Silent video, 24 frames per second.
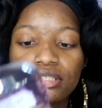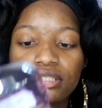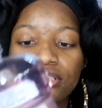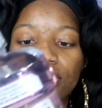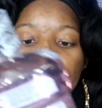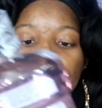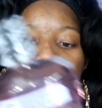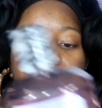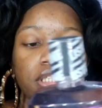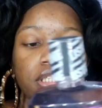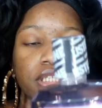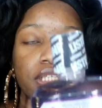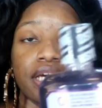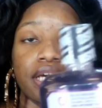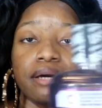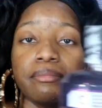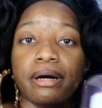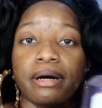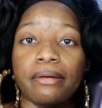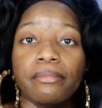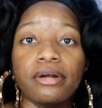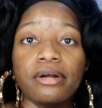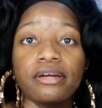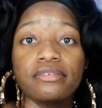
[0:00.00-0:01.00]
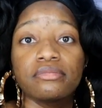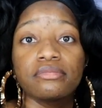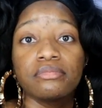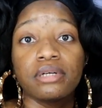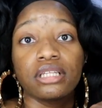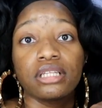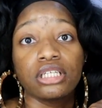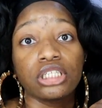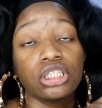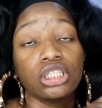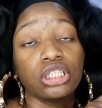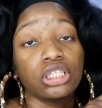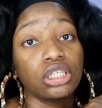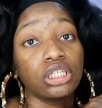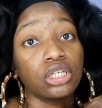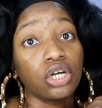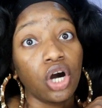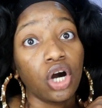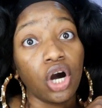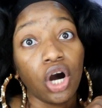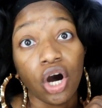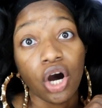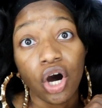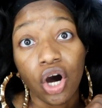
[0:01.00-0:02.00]
Literally kept my breath smelling good
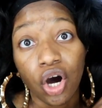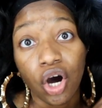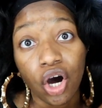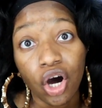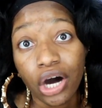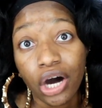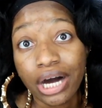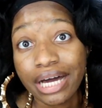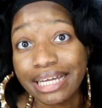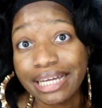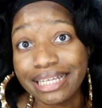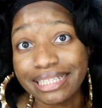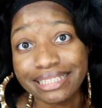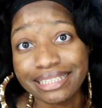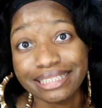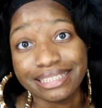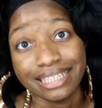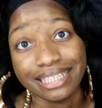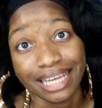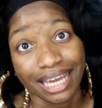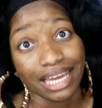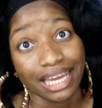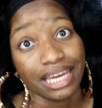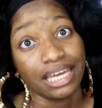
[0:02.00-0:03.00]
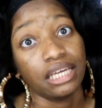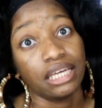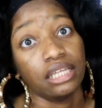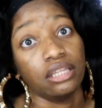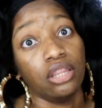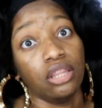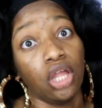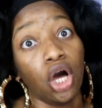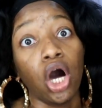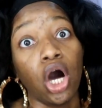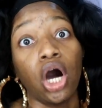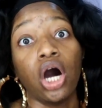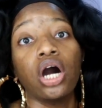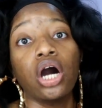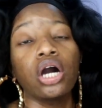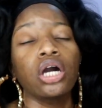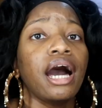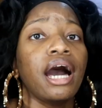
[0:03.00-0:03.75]
all day long.